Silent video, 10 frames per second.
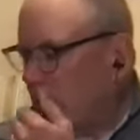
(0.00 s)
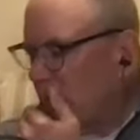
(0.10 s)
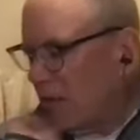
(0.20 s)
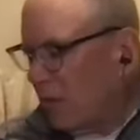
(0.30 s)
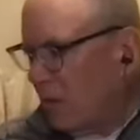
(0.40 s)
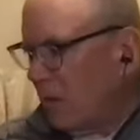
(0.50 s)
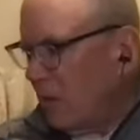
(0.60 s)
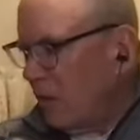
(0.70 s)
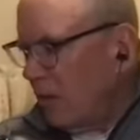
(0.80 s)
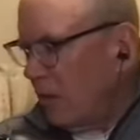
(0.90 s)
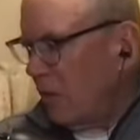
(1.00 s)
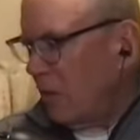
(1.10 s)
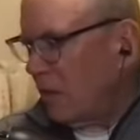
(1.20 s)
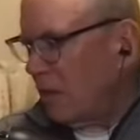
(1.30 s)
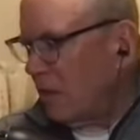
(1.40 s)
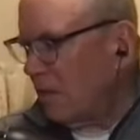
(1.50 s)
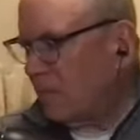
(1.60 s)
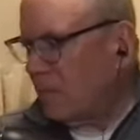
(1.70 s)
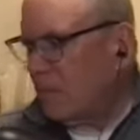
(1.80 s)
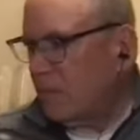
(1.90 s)
I thought I thought um,
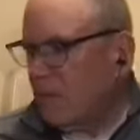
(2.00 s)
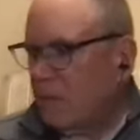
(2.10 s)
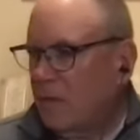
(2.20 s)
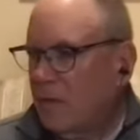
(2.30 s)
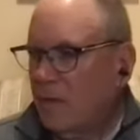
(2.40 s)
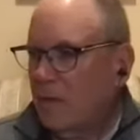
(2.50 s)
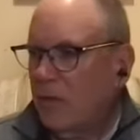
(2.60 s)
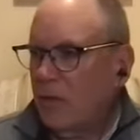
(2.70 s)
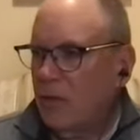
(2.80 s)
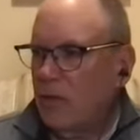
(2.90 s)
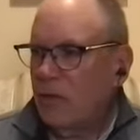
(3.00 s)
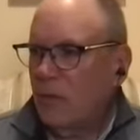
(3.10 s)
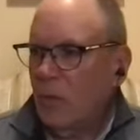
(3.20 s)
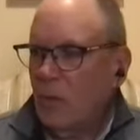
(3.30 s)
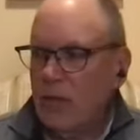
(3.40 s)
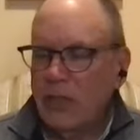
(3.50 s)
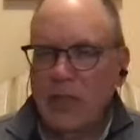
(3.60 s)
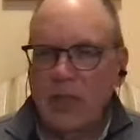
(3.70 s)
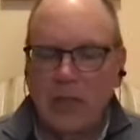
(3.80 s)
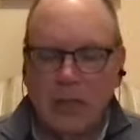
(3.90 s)
for those who have been
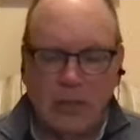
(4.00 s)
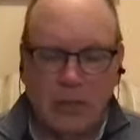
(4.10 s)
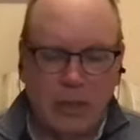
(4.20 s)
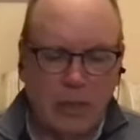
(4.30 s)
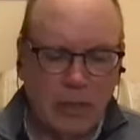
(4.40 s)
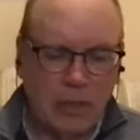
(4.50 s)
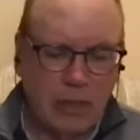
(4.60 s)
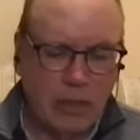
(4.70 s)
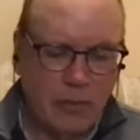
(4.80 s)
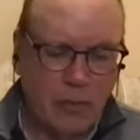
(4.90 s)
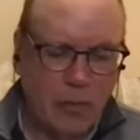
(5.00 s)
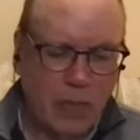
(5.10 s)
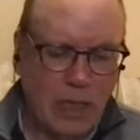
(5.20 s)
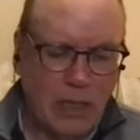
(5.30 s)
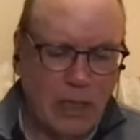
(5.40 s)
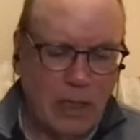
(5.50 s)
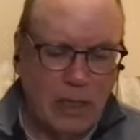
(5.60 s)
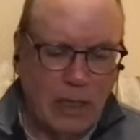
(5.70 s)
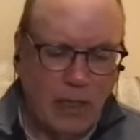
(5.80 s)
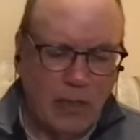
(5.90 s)
watching this or coming to this for a while,
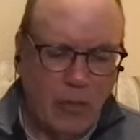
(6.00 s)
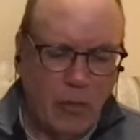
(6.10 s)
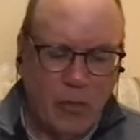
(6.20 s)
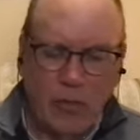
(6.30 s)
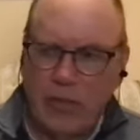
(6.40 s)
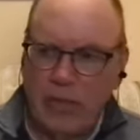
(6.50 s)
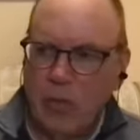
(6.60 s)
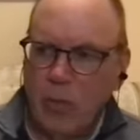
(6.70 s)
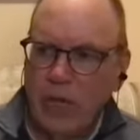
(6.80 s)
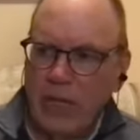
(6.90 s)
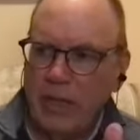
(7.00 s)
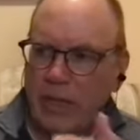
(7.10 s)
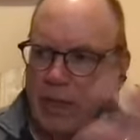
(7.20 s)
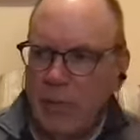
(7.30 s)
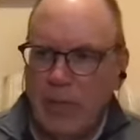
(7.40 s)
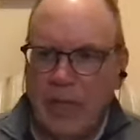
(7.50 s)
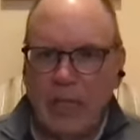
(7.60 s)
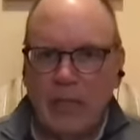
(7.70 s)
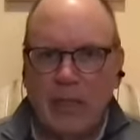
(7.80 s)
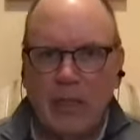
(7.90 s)
the the red
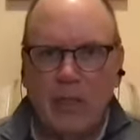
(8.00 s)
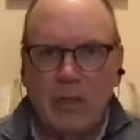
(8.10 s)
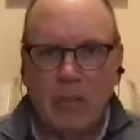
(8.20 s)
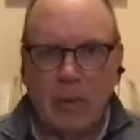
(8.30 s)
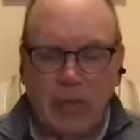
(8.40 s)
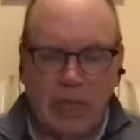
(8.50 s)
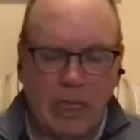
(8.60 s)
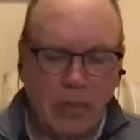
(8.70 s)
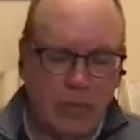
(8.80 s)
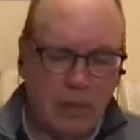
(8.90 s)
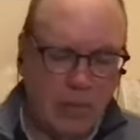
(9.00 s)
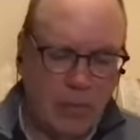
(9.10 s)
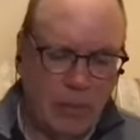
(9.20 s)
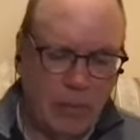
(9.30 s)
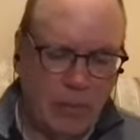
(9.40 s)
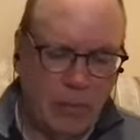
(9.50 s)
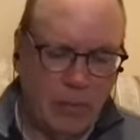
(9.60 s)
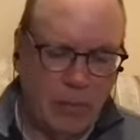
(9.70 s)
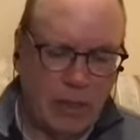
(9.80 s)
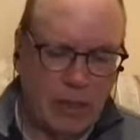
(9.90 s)
painting that used to be behind me, and maybe I'll put
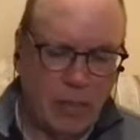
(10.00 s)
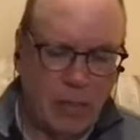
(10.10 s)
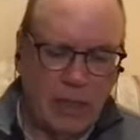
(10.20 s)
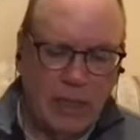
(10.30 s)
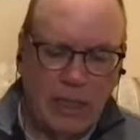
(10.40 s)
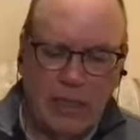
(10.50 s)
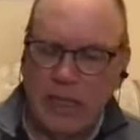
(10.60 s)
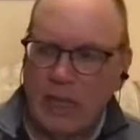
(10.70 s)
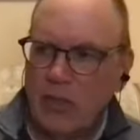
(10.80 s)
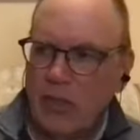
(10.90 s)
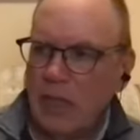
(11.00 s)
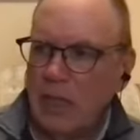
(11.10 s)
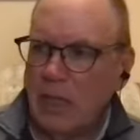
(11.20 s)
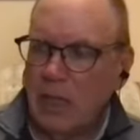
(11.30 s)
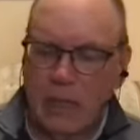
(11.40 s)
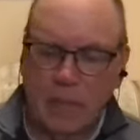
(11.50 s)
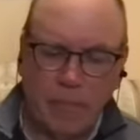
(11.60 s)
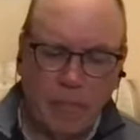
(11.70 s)
it back up, is actually um,